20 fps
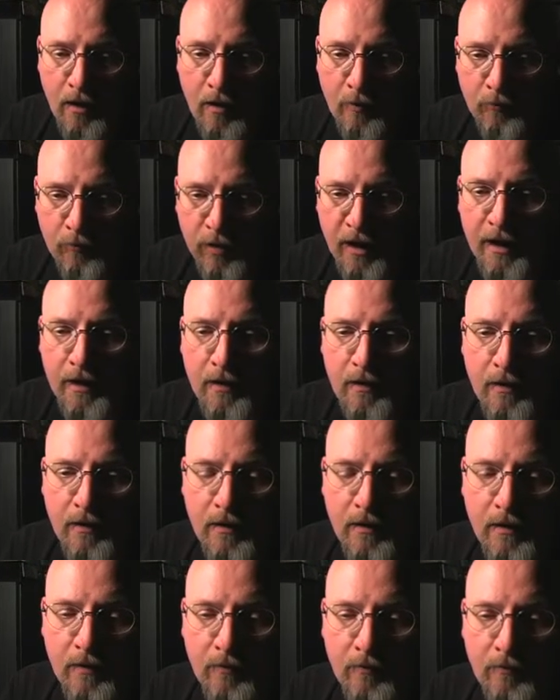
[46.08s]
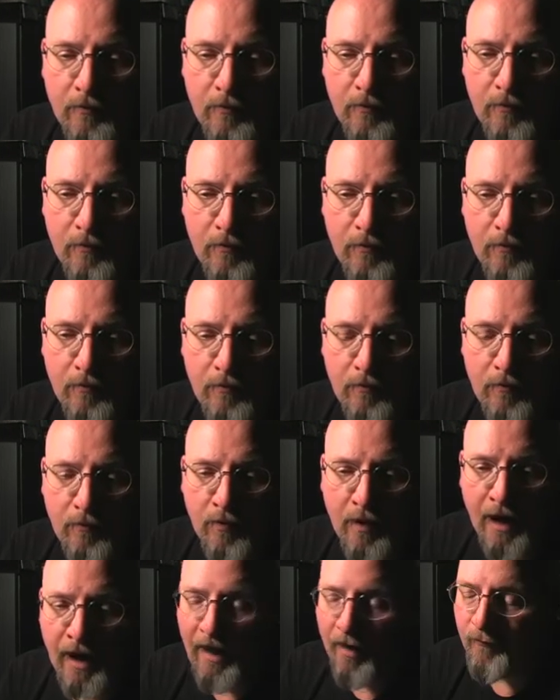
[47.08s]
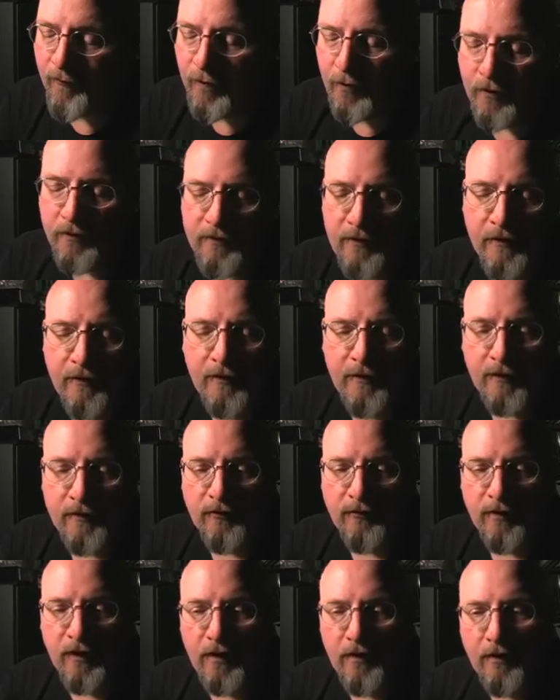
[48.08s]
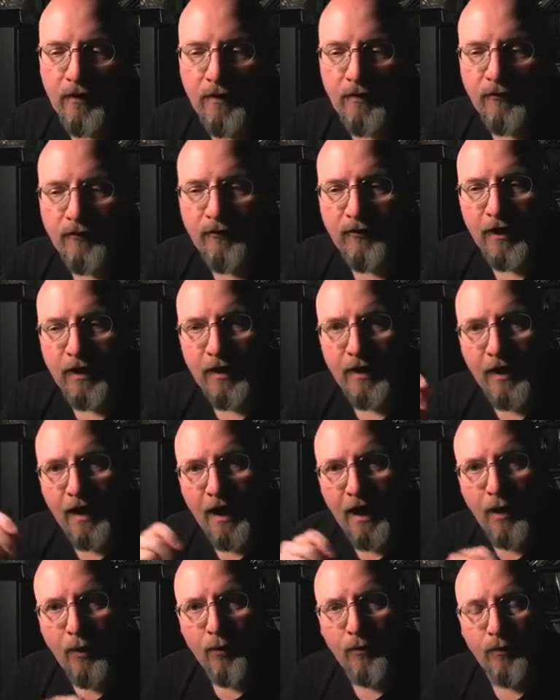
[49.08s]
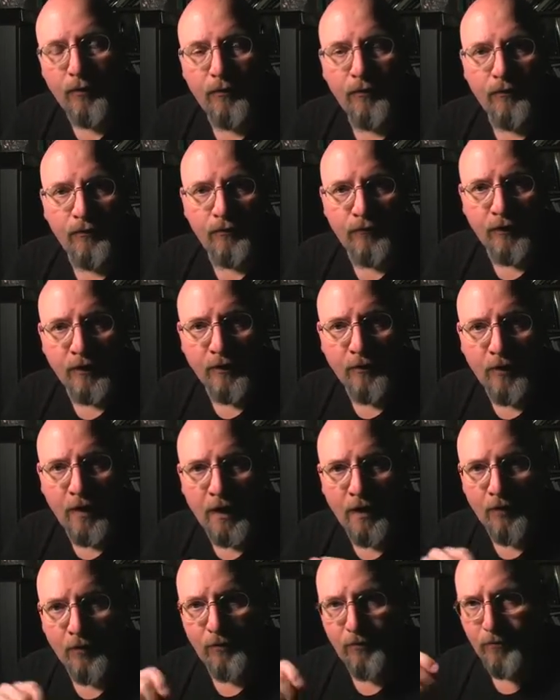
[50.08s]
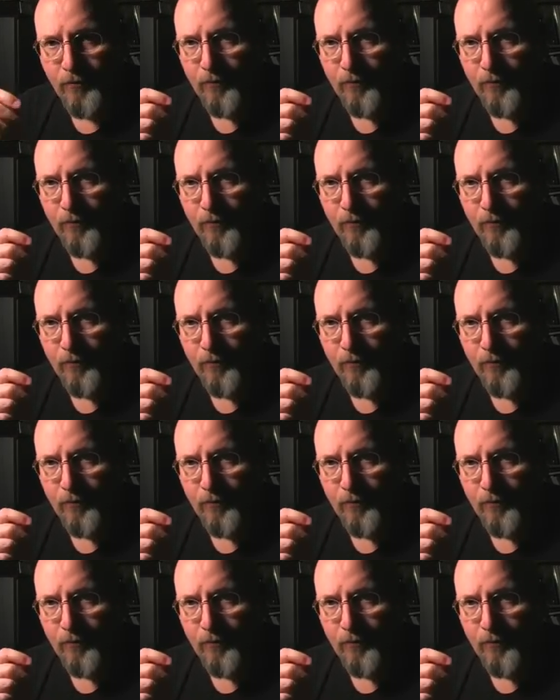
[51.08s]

But I haven't looked at the dictionary to check it out, figure out